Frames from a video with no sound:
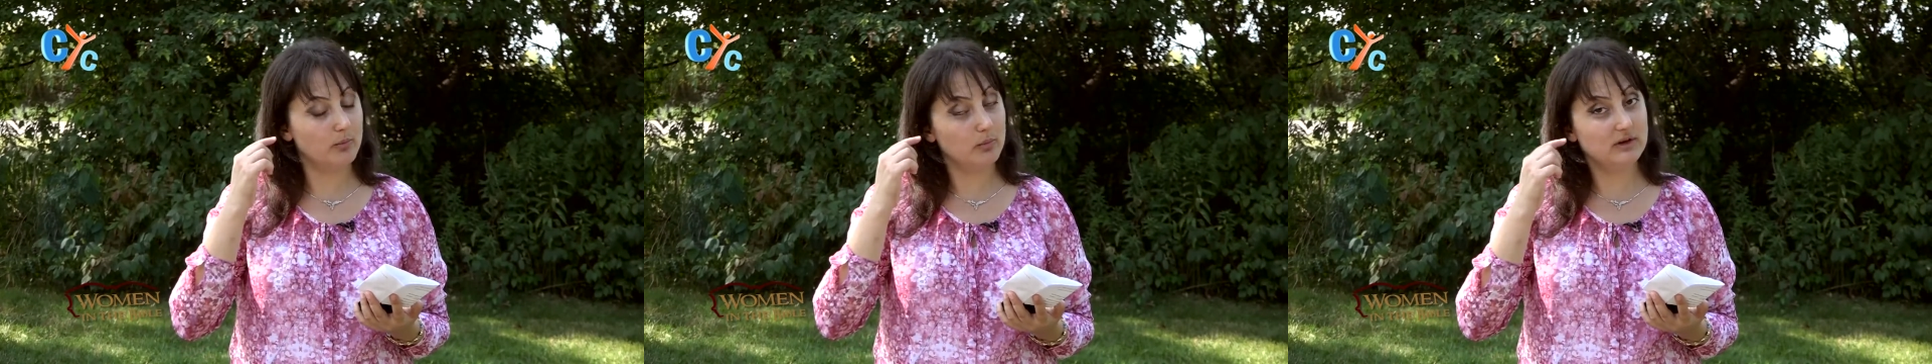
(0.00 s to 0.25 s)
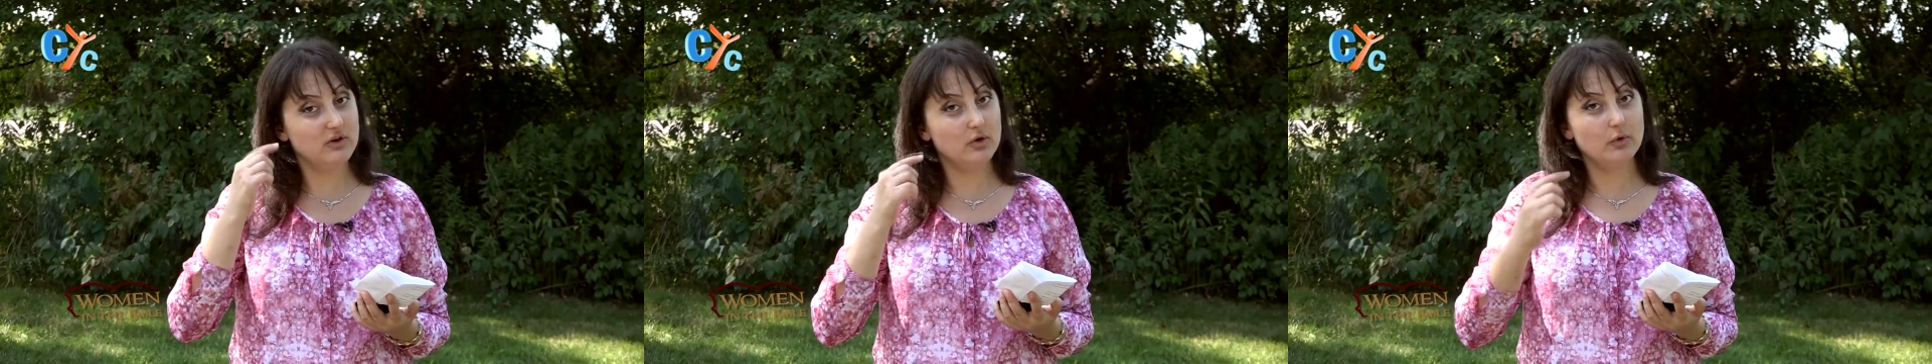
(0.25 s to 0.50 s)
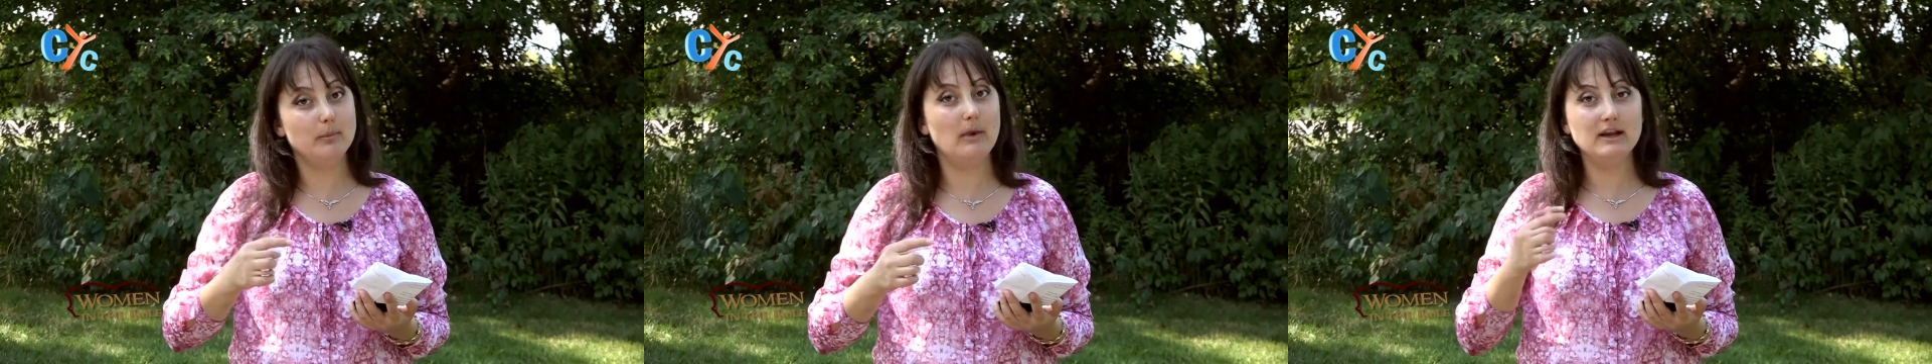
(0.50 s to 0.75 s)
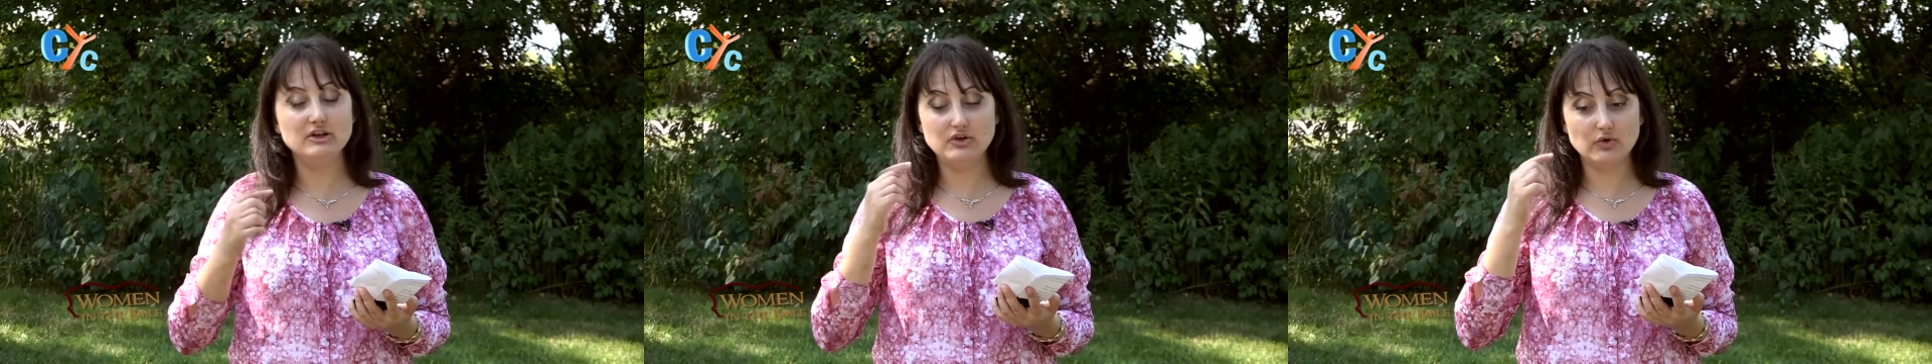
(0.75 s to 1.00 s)
in your
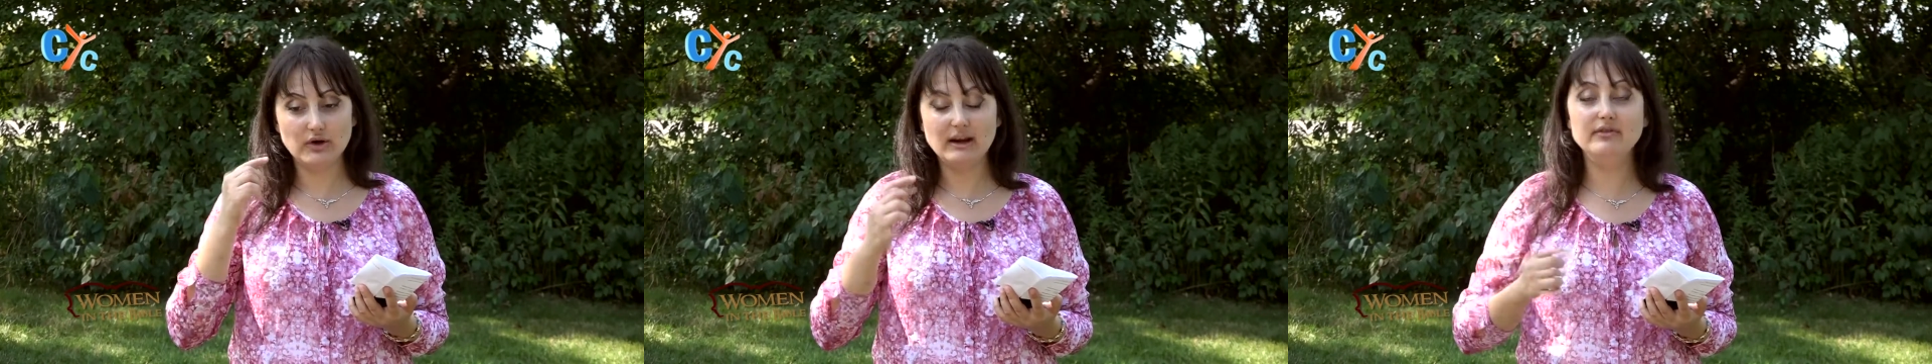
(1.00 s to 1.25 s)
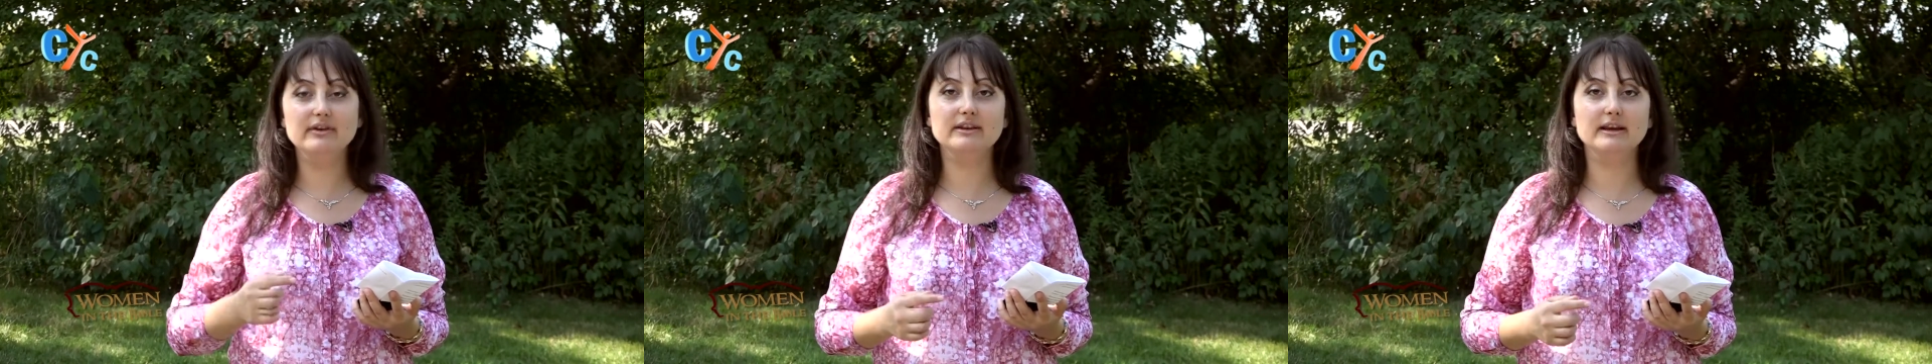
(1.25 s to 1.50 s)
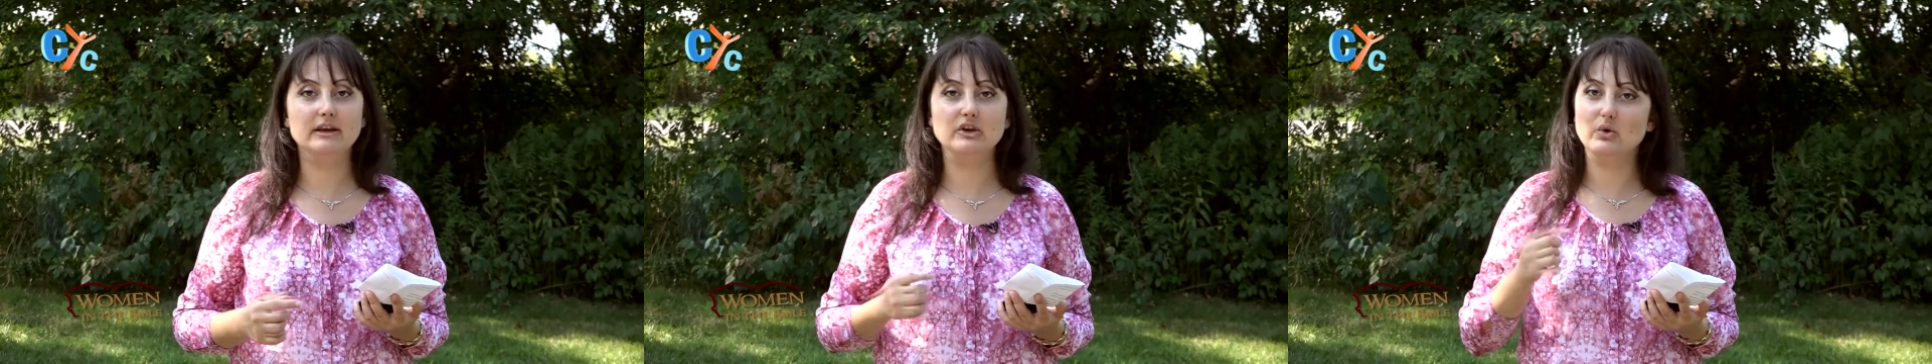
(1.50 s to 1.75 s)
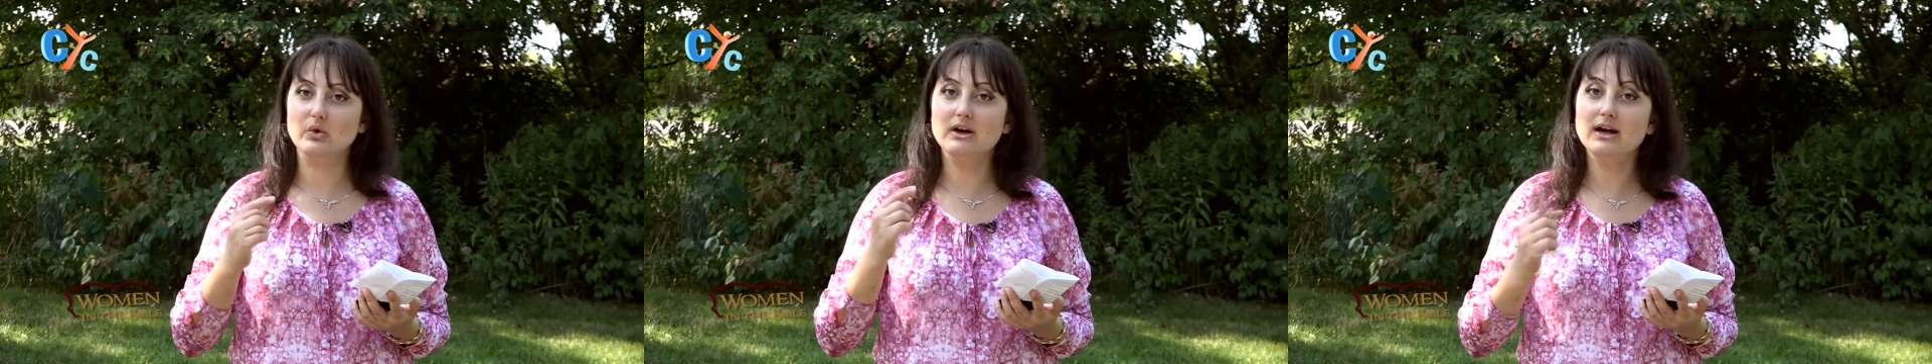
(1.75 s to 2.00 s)
mind, your everything, your